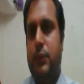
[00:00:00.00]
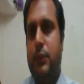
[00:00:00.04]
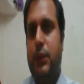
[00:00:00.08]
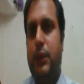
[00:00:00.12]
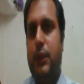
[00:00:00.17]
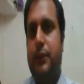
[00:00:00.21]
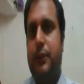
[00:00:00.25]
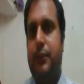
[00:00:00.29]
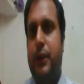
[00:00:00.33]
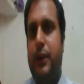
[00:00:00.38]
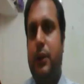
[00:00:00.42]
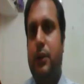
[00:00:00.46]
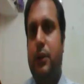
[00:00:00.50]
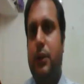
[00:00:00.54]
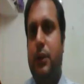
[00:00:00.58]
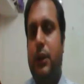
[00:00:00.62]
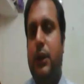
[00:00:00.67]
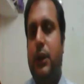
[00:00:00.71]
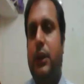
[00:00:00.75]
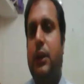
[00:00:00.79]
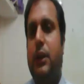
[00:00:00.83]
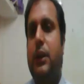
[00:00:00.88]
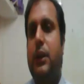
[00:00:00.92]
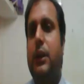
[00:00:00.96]

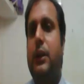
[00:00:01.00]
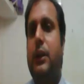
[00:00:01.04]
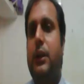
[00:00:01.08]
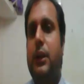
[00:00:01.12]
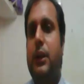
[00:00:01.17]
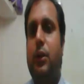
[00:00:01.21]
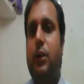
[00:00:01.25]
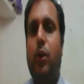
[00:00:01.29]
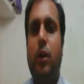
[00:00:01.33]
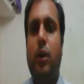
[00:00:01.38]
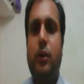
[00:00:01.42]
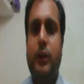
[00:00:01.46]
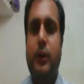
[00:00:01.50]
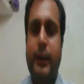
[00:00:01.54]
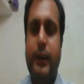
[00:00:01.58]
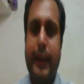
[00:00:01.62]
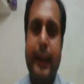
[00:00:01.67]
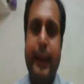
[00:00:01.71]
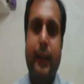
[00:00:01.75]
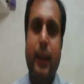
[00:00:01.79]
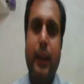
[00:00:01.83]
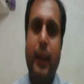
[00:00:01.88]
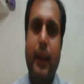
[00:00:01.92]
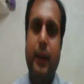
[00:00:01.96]
it did not
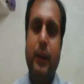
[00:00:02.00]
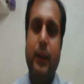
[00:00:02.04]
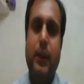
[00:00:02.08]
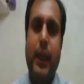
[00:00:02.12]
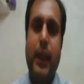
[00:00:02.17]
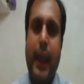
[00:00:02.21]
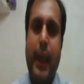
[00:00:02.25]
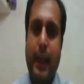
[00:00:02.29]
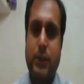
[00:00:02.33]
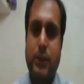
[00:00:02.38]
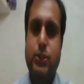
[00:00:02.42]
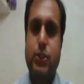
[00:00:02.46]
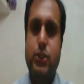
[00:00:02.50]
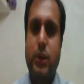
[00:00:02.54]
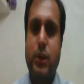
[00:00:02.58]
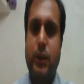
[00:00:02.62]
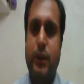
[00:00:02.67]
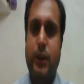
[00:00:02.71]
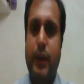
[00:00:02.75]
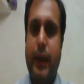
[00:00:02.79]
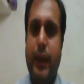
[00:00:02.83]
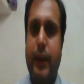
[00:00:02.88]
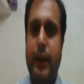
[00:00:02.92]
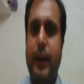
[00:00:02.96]
take any
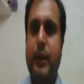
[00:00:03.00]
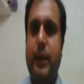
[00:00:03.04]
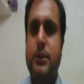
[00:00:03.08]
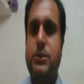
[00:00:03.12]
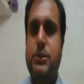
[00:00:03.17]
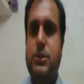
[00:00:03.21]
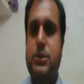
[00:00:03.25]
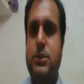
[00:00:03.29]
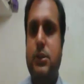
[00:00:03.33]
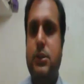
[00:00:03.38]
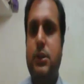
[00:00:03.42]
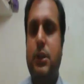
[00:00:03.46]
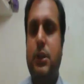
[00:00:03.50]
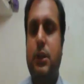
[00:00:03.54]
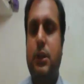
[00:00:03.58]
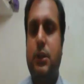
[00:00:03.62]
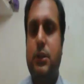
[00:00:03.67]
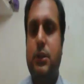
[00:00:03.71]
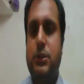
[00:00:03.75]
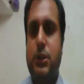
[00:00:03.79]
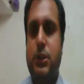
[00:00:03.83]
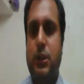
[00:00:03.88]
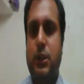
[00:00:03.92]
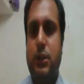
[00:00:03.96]
action against
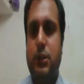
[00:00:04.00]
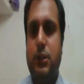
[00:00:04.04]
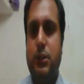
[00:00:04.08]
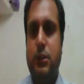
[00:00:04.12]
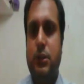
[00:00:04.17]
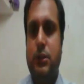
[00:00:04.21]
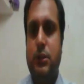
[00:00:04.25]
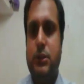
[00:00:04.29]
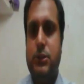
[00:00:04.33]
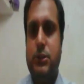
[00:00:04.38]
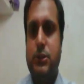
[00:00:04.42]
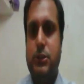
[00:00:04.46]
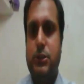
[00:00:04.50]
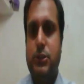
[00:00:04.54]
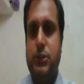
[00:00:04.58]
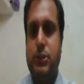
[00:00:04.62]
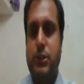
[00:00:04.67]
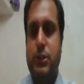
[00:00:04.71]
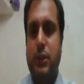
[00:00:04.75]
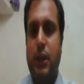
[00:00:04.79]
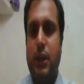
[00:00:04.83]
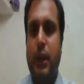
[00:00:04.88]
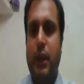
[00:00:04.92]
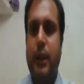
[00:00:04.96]

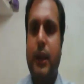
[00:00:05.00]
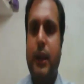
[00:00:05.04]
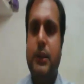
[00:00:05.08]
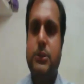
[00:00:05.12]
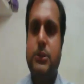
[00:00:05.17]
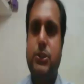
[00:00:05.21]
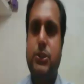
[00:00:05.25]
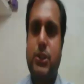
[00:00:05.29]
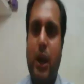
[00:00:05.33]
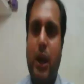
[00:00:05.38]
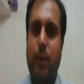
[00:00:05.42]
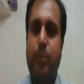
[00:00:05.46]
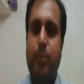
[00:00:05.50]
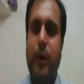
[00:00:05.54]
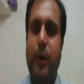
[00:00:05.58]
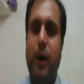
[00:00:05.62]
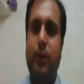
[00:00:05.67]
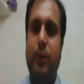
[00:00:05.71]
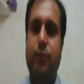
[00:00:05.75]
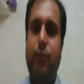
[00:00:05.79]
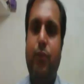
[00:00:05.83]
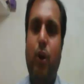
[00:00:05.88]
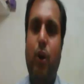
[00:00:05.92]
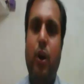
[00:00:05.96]

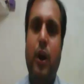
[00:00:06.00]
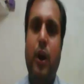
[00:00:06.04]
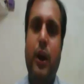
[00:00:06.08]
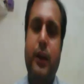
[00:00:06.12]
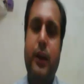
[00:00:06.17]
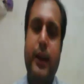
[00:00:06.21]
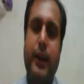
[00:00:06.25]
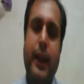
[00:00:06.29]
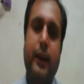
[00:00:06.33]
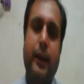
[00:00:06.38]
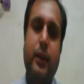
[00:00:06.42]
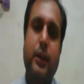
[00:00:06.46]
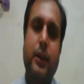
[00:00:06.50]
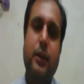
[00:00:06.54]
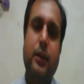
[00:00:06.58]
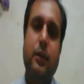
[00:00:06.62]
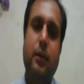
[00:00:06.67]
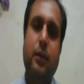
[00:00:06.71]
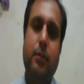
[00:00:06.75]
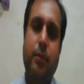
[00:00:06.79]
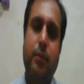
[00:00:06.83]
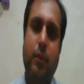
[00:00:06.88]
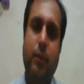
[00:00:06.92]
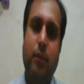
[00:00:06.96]
Japan for
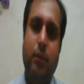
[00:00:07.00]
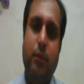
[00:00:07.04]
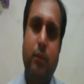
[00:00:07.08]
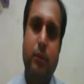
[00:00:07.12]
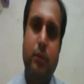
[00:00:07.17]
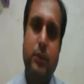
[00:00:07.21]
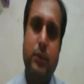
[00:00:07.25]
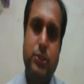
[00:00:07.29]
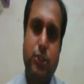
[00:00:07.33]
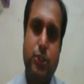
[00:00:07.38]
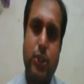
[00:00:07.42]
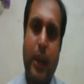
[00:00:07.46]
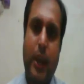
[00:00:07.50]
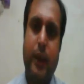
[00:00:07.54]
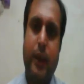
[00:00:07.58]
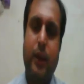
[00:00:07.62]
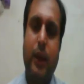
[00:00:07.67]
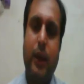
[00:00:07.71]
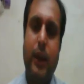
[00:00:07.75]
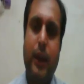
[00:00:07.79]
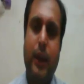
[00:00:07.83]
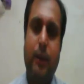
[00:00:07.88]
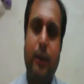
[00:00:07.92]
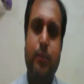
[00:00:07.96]
attacking
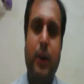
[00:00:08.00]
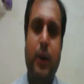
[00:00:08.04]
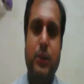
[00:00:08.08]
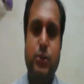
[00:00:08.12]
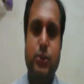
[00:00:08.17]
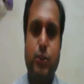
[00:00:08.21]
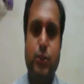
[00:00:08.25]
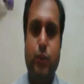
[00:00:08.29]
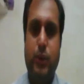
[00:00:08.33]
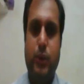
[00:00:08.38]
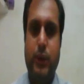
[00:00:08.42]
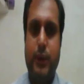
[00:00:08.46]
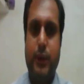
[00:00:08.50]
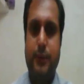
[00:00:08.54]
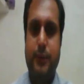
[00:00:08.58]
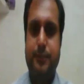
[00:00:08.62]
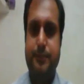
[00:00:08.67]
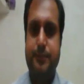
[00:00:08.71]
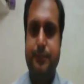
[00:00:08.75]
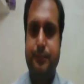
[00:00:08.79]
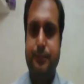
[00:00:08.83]
China and Manchuria.